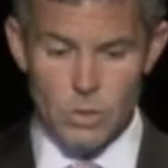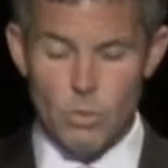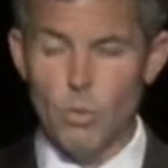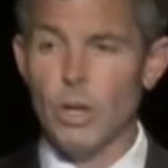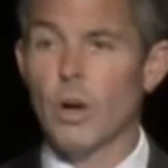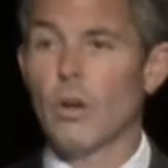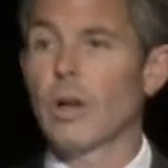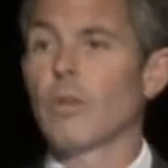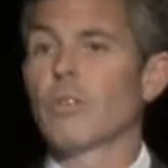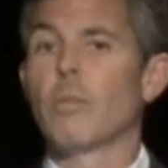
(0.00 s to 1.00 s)
what we call
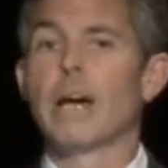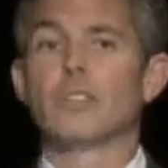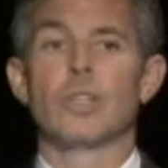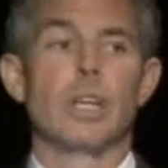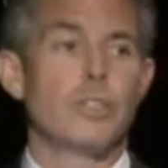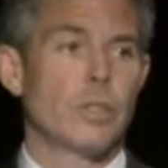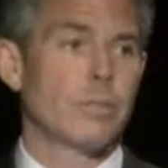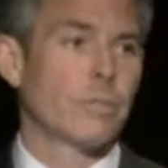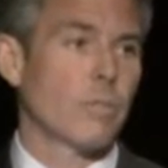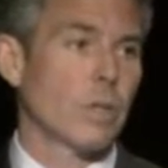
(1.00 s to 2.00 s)
Healthymagination
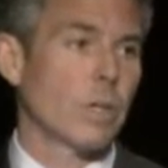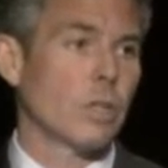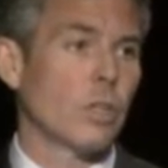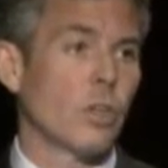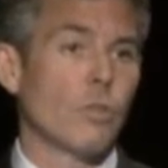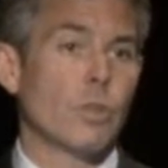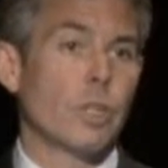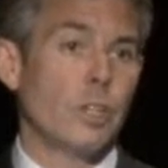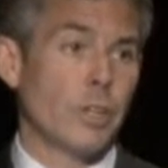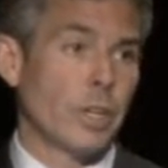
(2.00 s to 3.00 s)
uh, a little over a
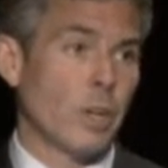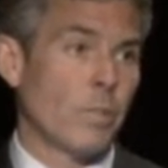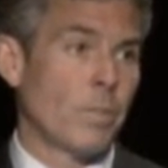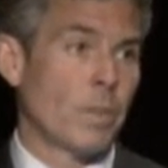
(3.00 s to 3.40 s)
year ago.